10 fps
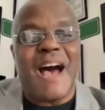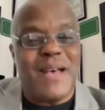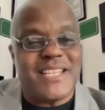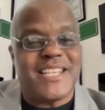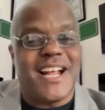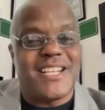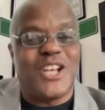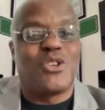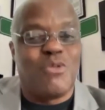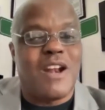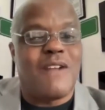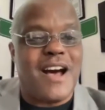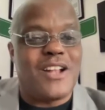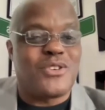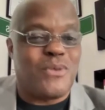met Chantel through one of
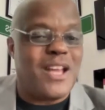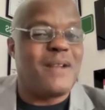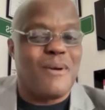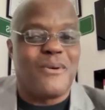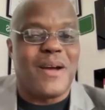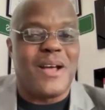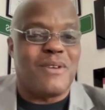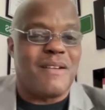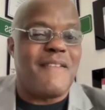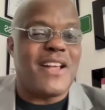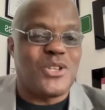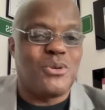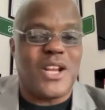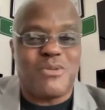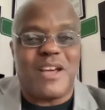our training programs, one of my
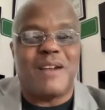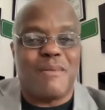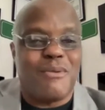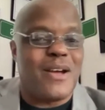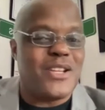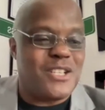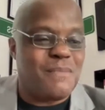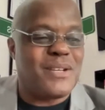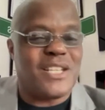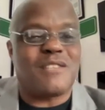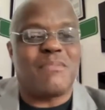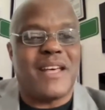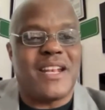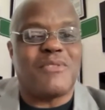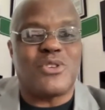2-day training programs. She
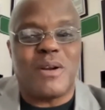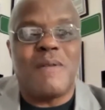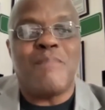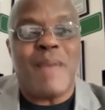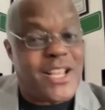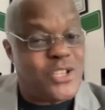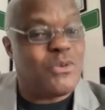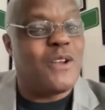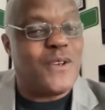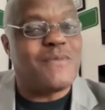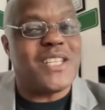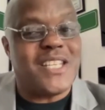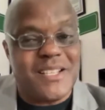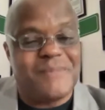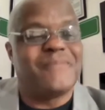participated in back in 2015.